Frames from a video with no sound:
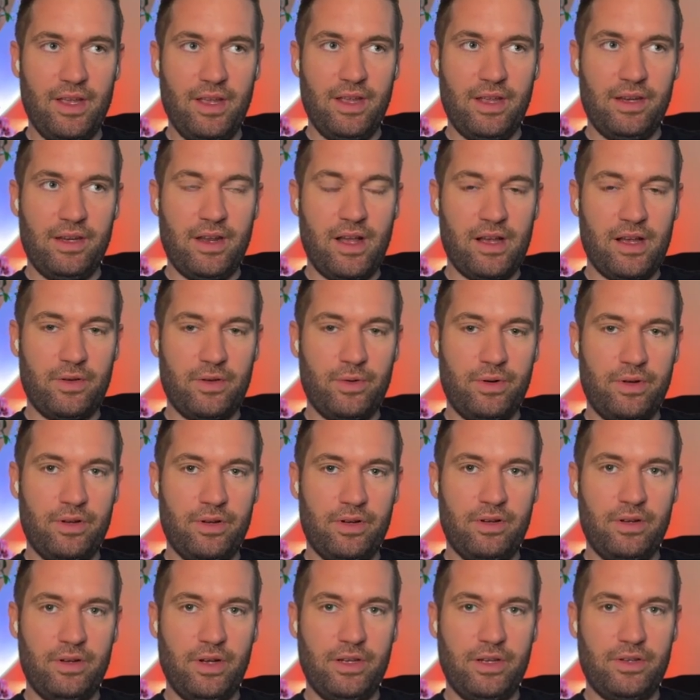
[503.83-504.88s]
not going to
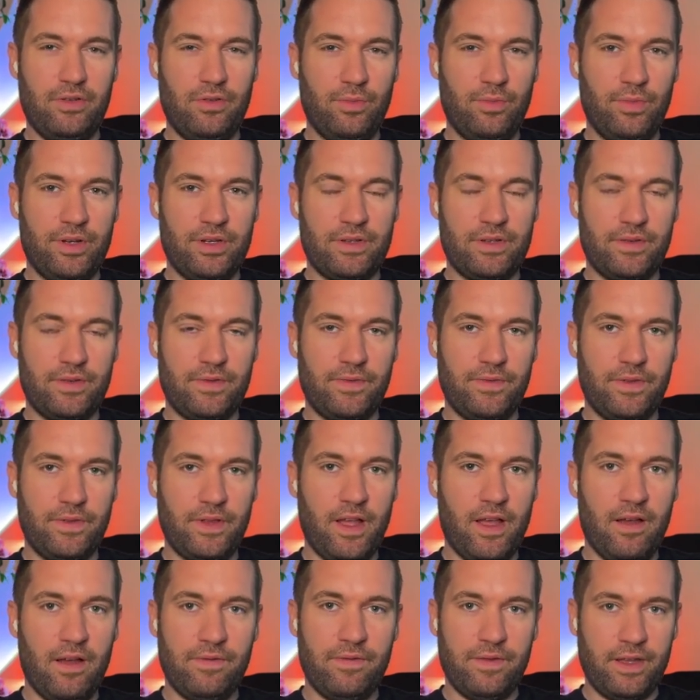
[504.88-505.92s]
create too much
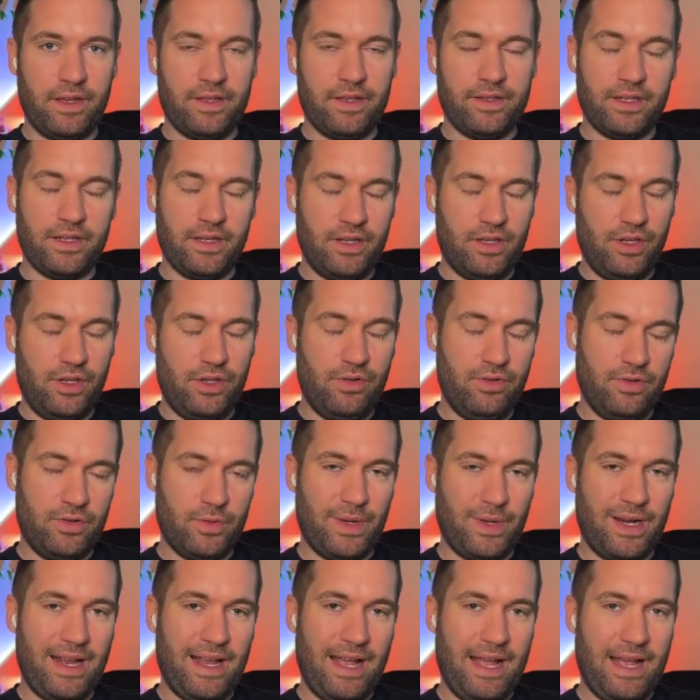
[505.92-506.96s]
fluff. Like it's going to use
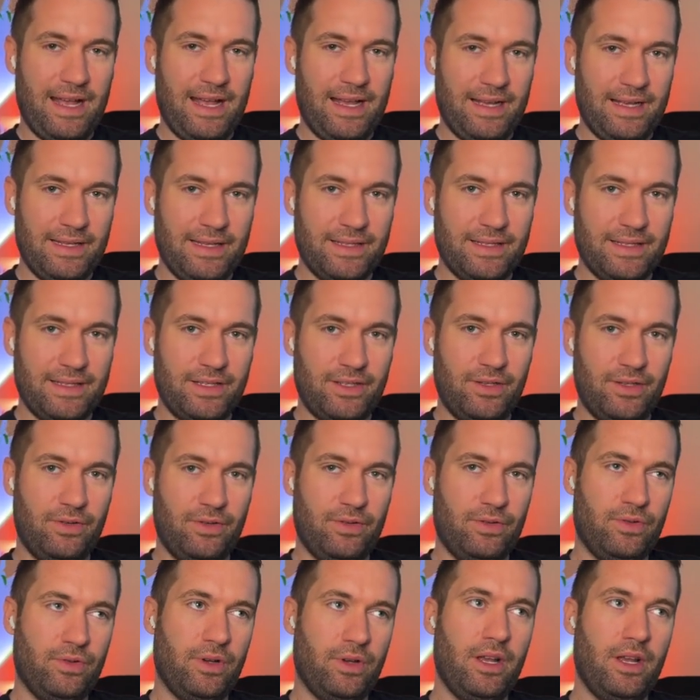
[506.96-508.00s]
what it has
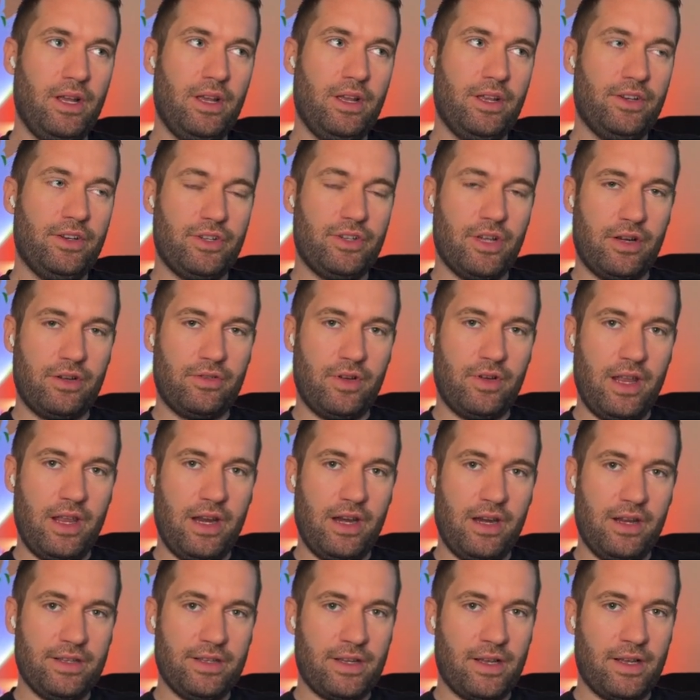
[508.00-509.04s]
to generate it,
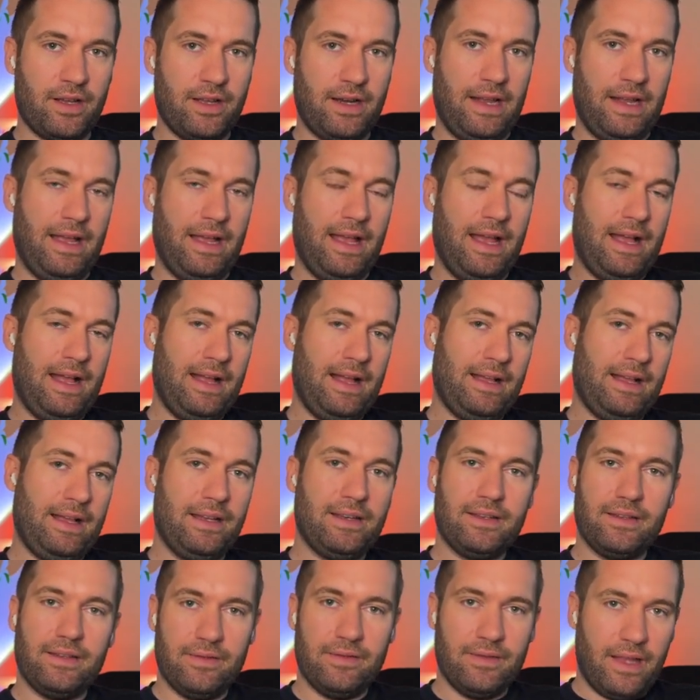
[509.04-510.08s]
and it's not going to
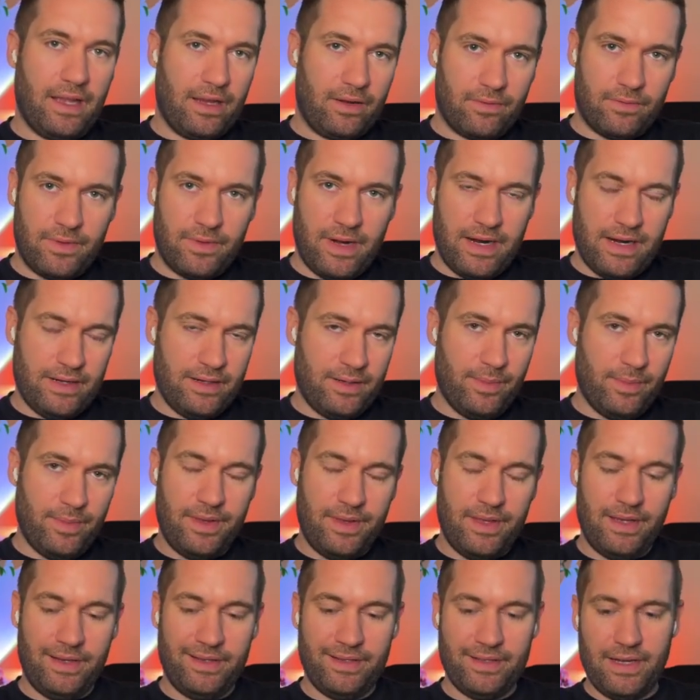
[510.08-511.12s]
add like random
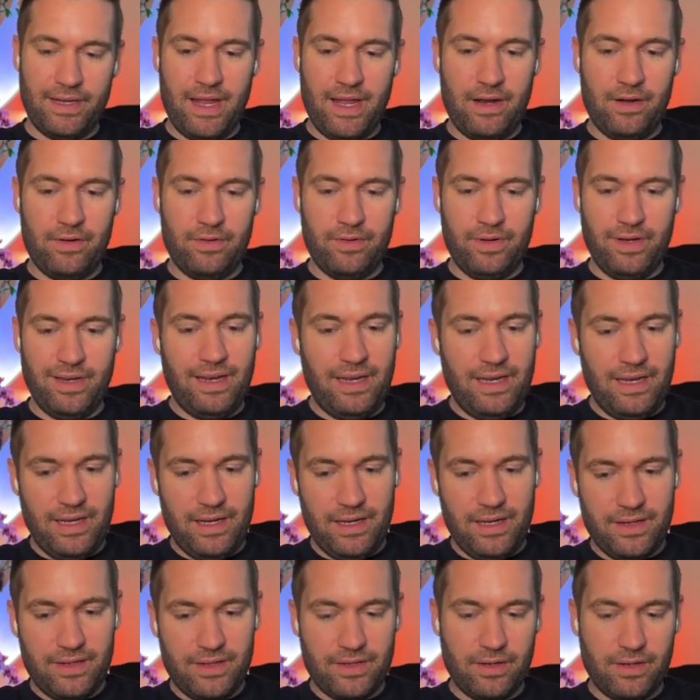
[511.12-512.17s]
things that I don't
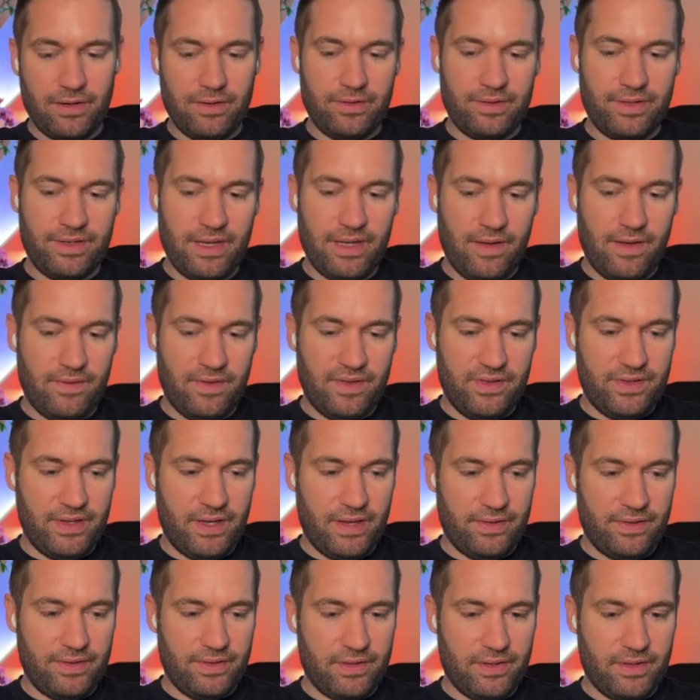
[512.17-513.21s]
need. So 7
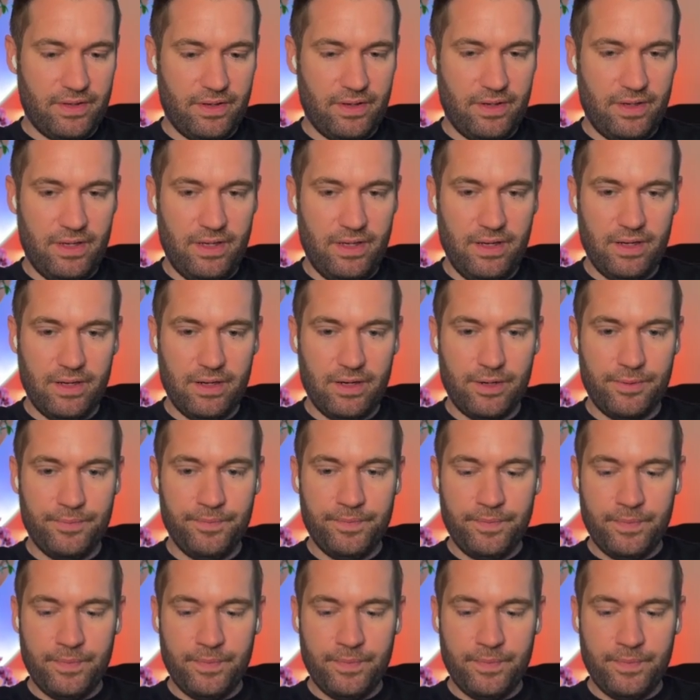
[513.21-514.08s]
sounds good here.